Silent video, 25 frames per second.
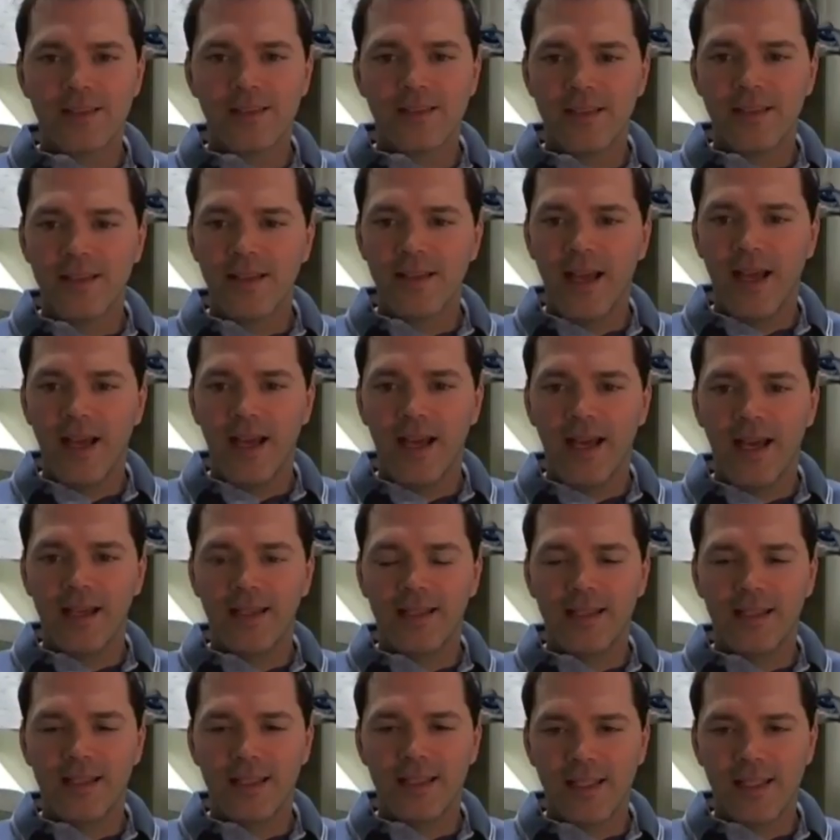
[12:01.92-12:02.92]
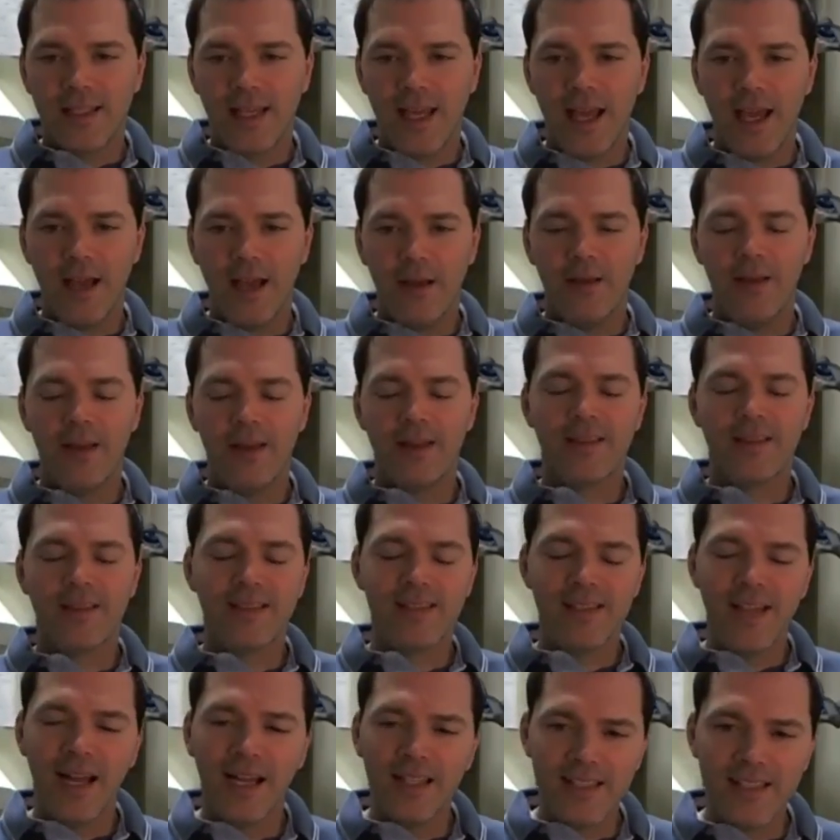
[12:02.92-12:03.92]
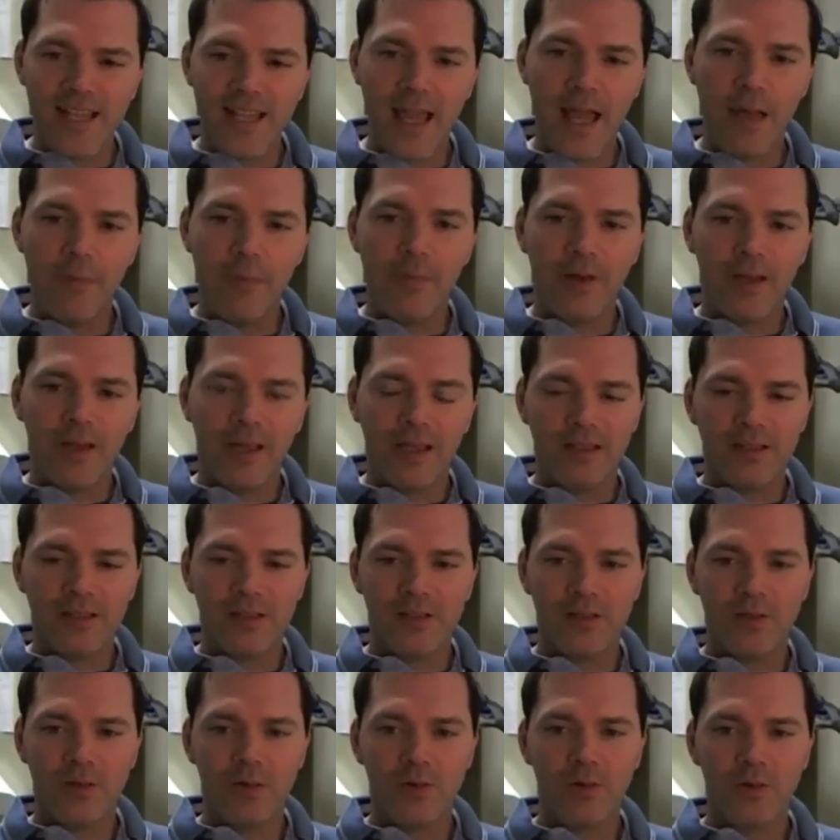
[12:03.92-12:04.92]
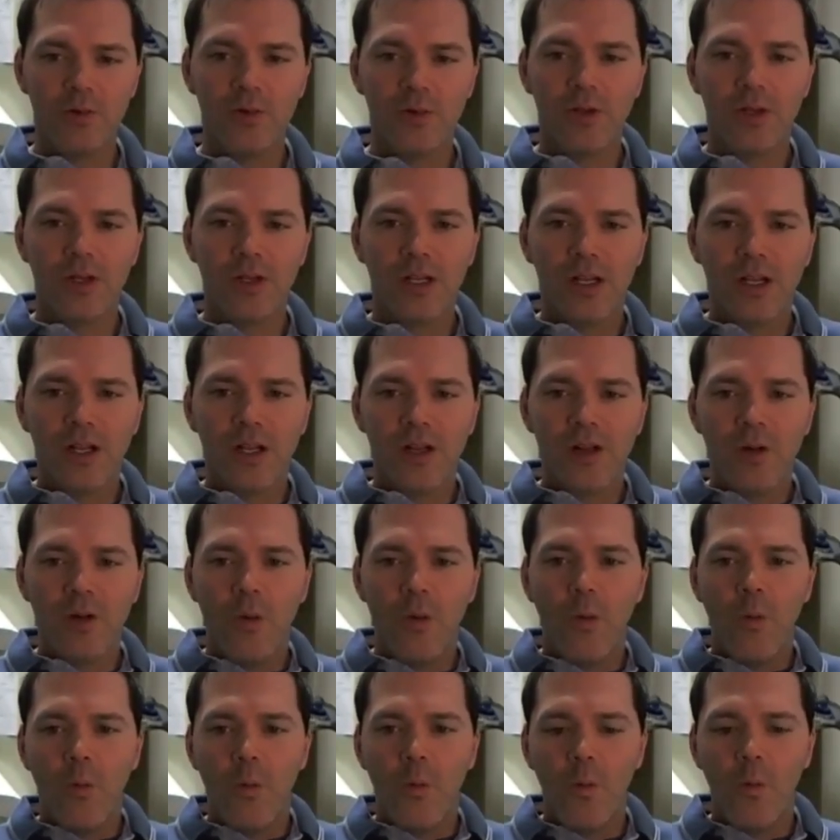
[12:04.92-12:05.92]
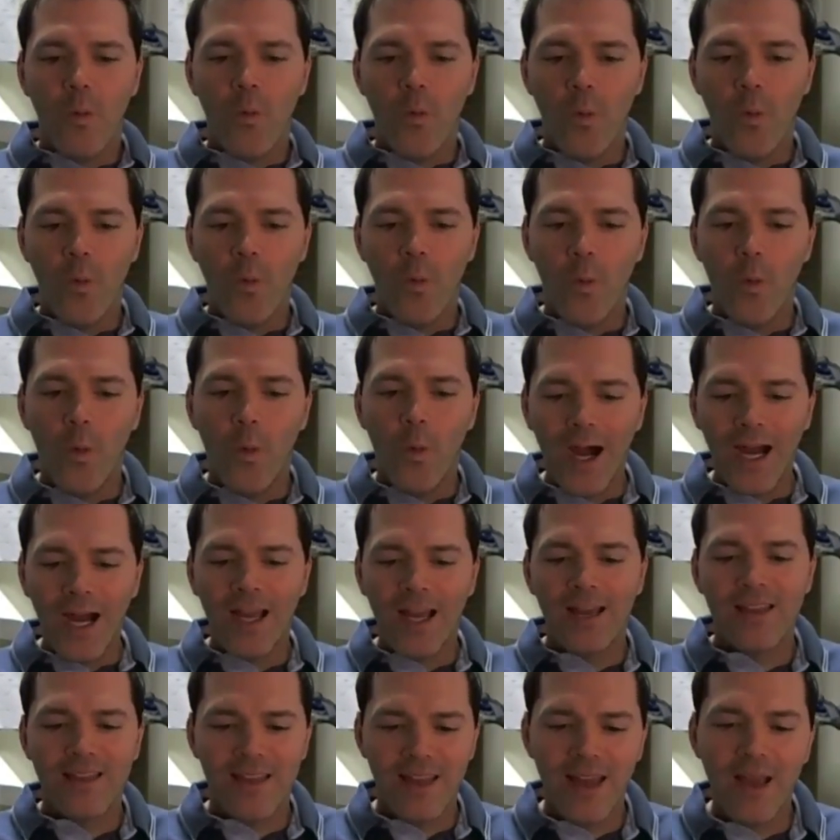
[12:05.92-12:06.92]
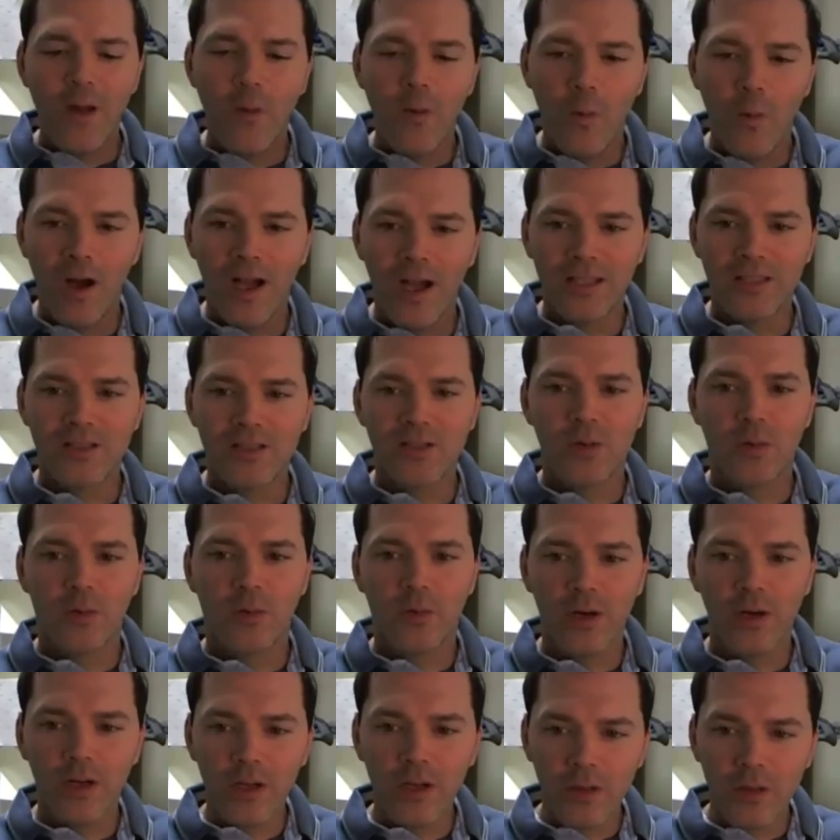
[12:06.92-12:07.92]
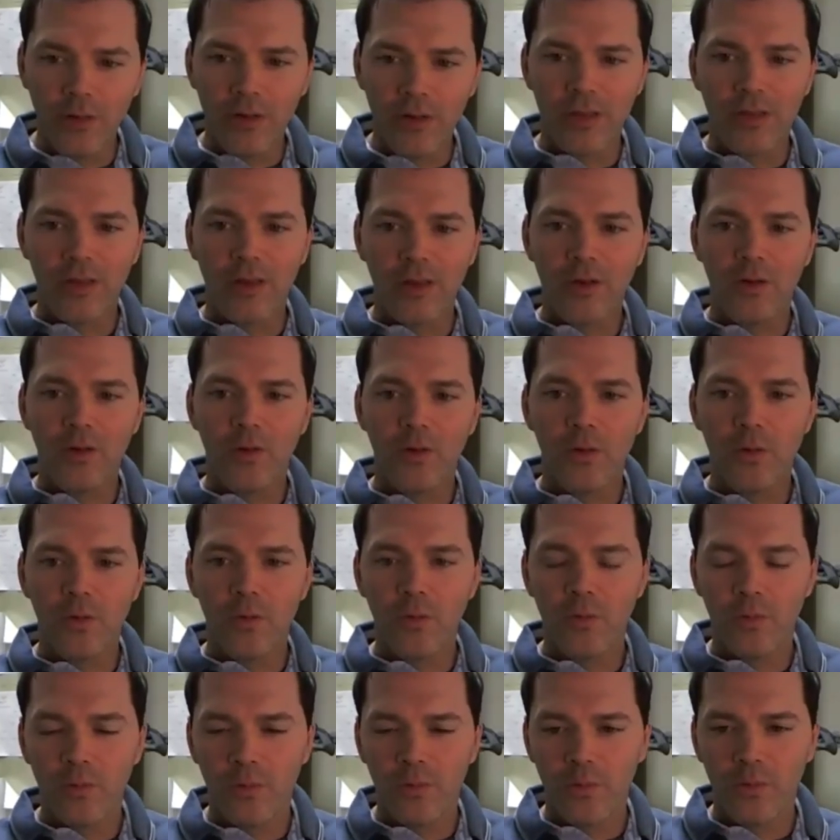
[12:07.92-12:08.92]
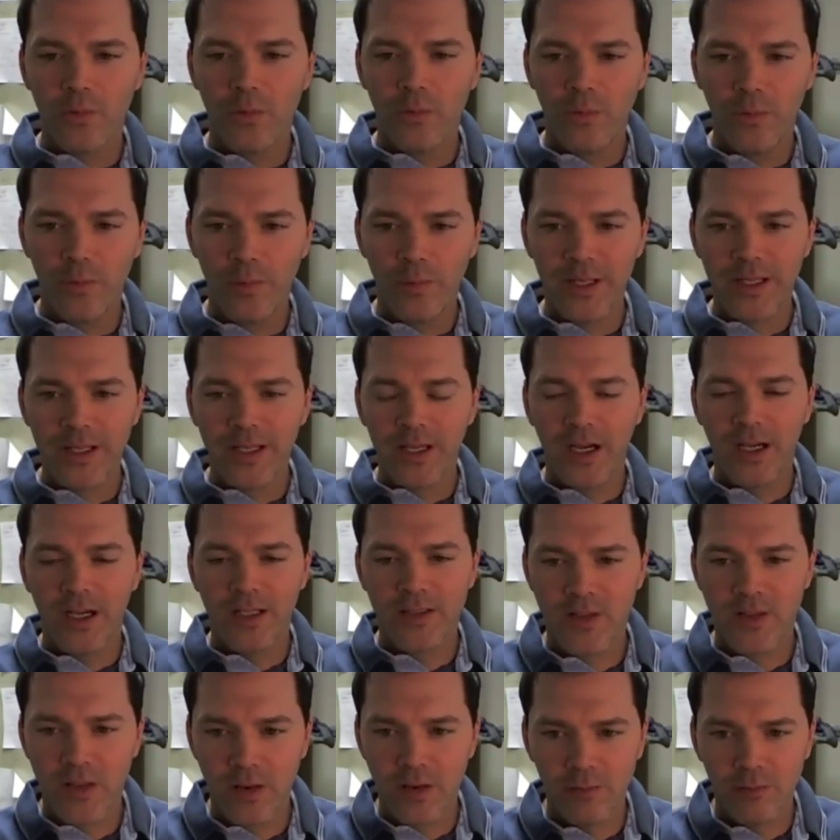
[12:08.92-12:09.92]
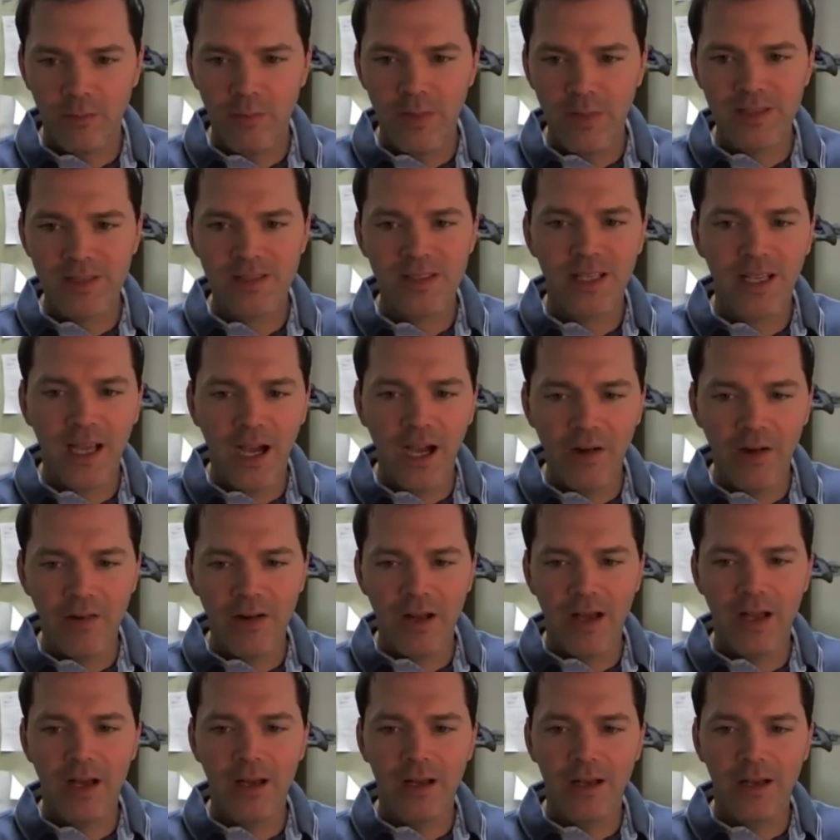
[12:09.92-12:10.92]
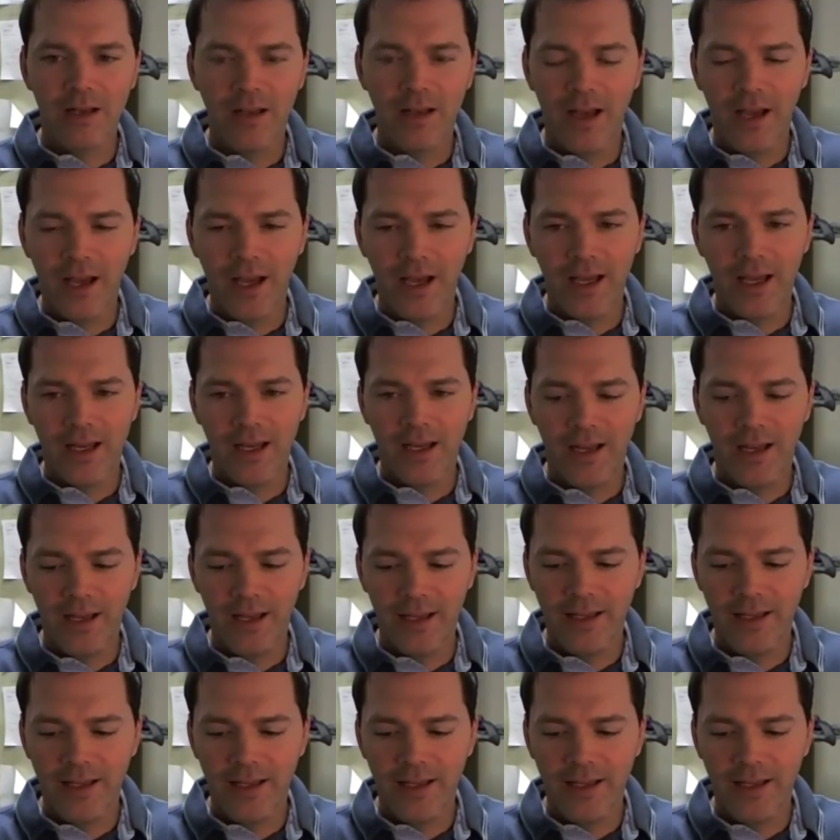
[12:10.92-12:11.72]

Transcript: that's not tap, it's not tapping into why they want to work with you because they're missing out on